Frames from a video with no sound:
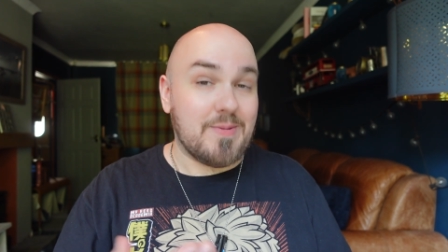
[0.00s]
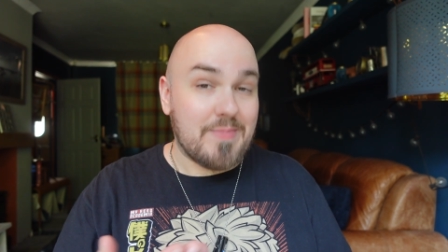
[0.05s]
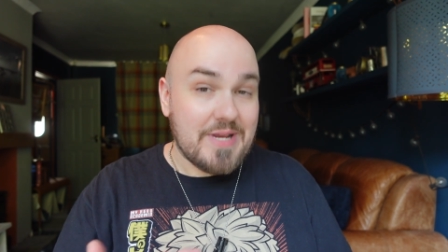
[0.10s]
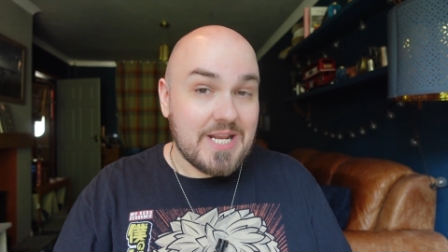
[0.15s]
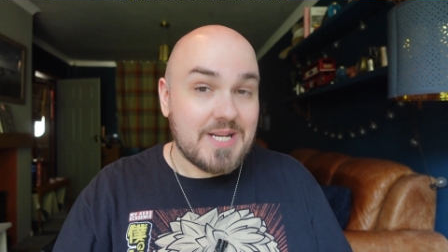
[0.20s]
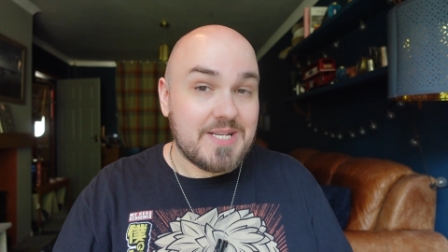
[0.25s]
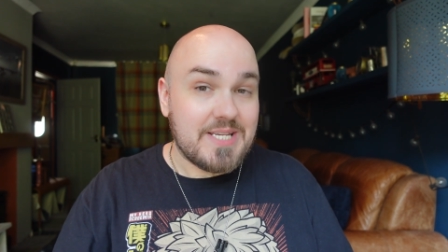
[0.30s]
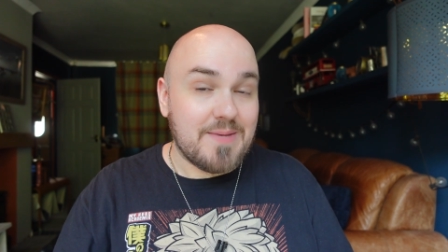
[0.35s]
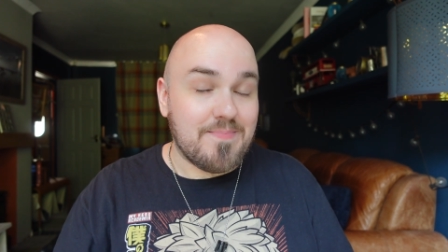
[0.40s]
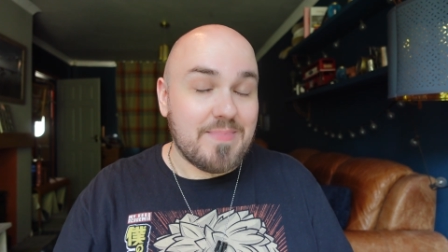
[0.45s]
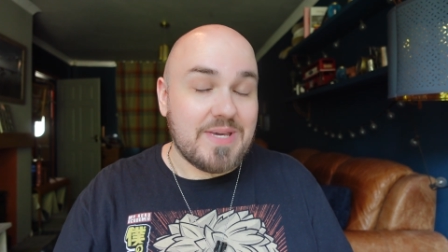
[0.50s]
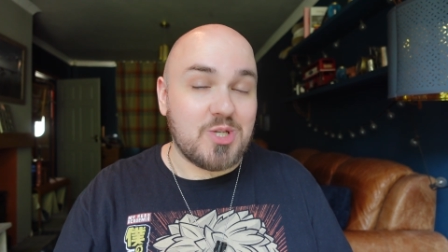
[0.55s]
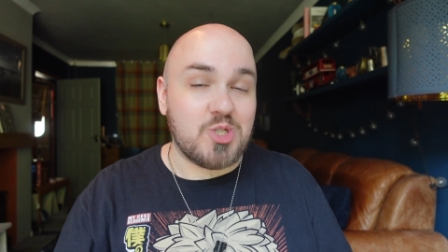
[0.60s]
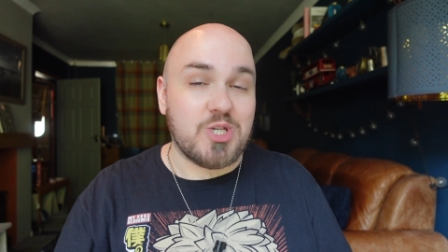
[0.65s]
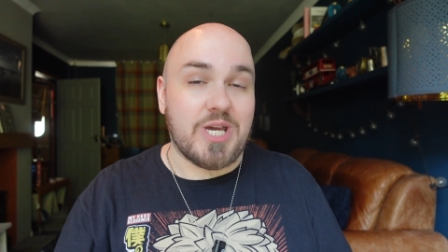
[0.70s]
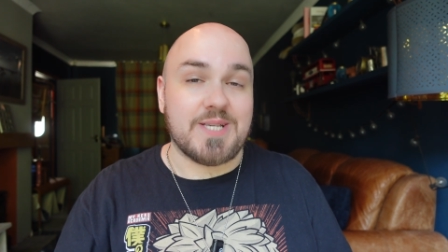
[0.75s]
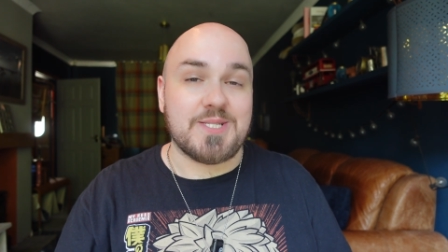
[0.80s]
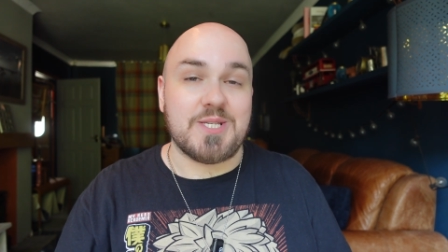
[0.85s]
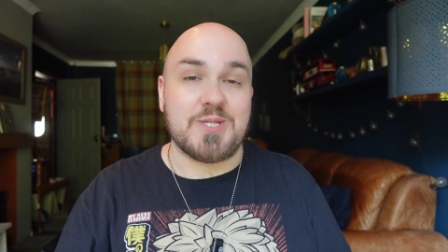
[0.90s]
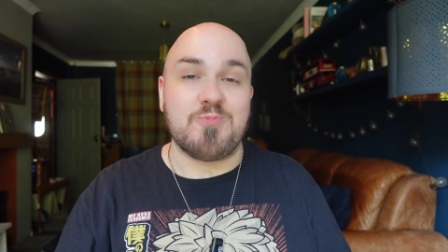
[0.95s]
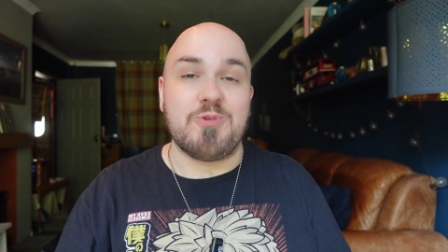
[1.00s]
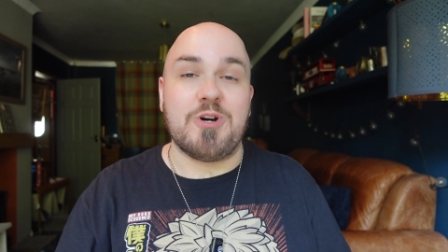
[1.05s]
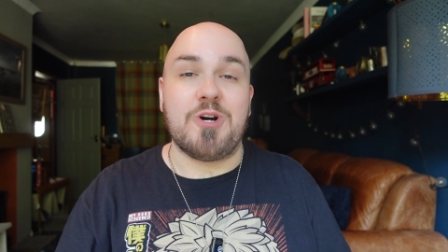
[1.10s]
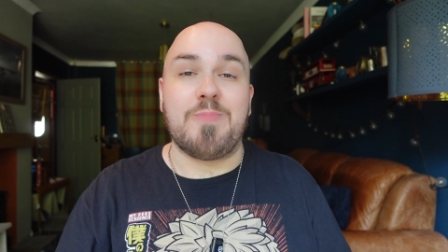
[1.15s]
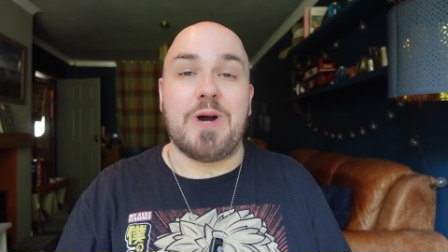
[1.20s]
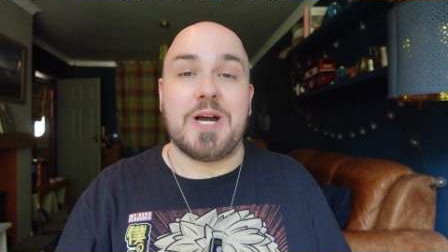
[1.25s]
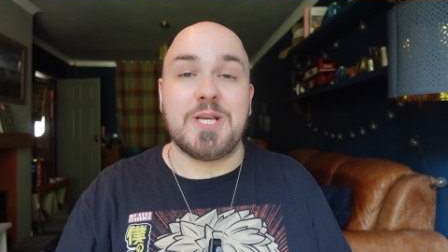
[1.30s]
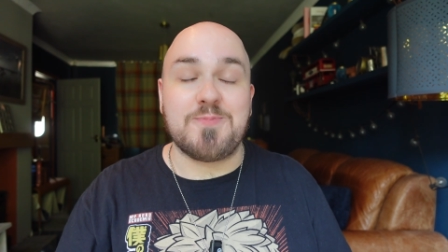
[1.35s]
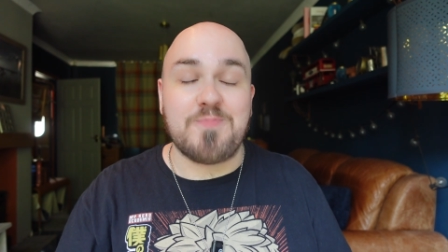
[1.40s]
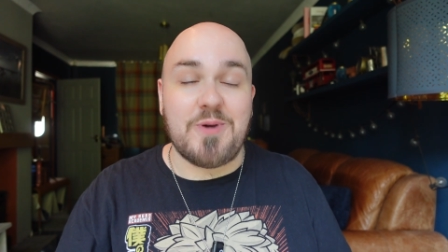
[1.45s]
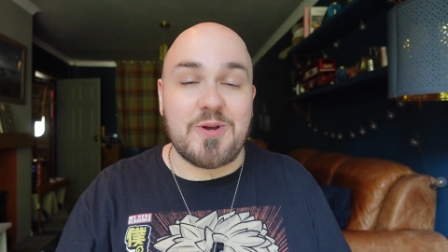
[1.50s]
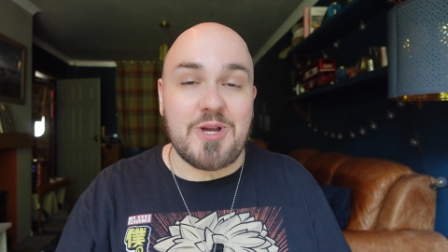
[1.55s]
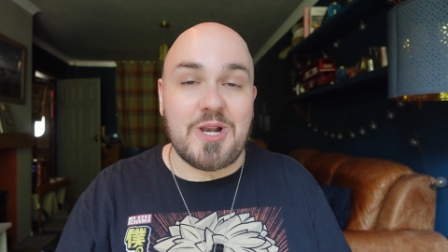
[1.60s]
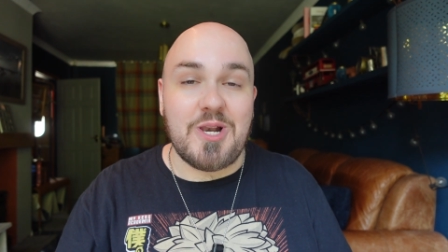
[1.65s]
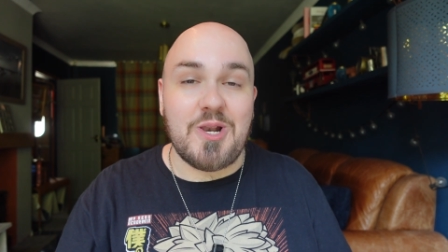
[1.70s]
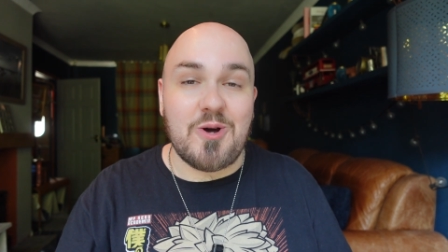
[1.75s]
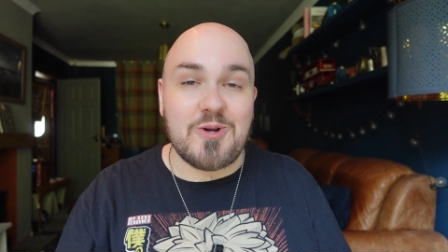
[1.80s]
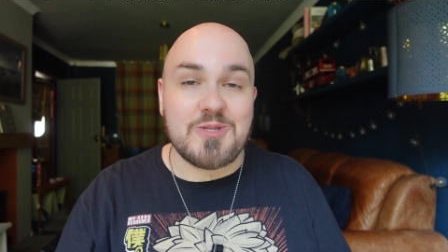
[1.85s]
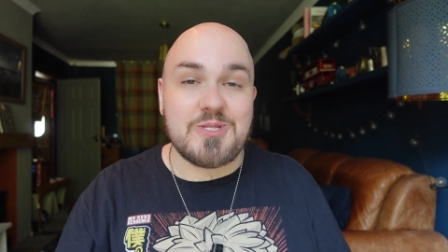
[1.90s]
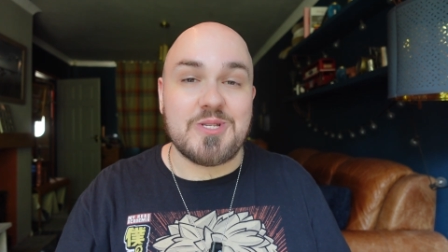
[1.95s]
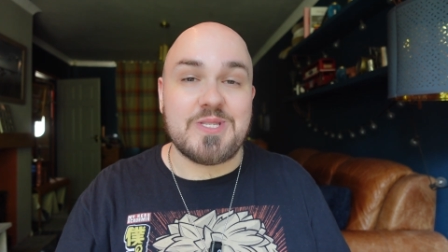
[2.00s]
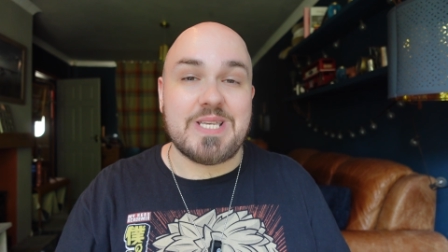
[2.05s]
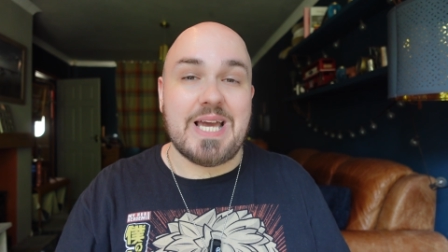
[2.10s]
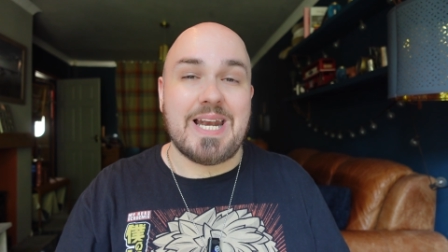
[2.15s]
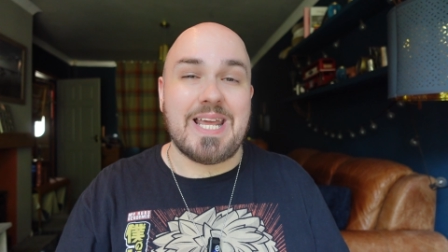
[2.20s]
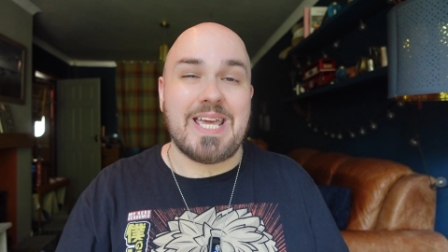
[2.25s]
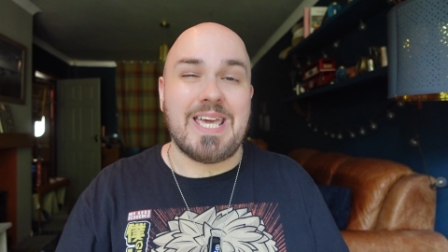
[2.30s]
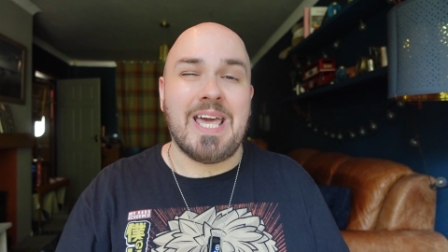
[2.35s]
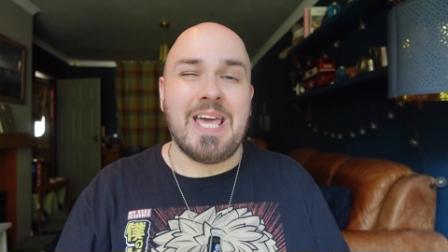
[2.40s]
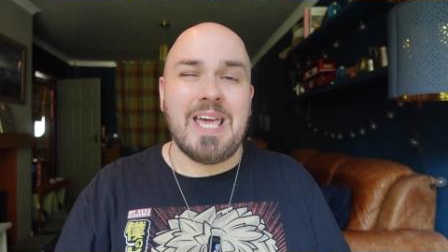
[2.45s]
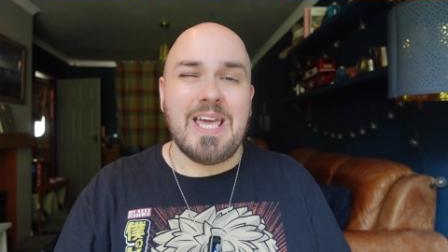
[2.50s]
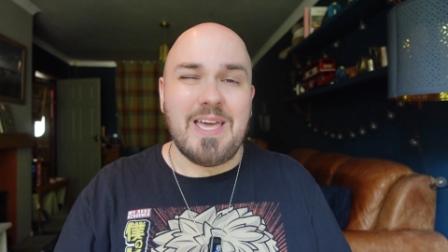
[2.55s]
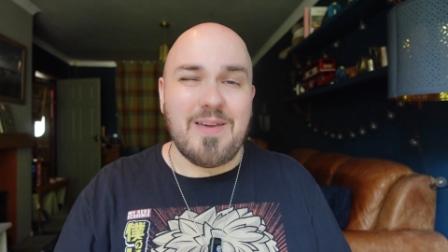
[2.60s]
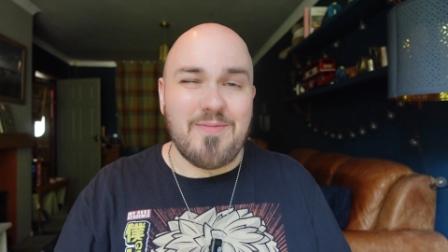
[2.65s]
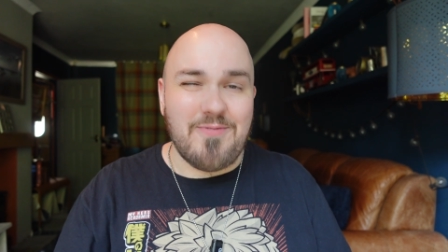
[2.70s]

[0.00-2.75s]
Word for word: I mean, I did meet Jazz as well, but I spoke a lot to Danny.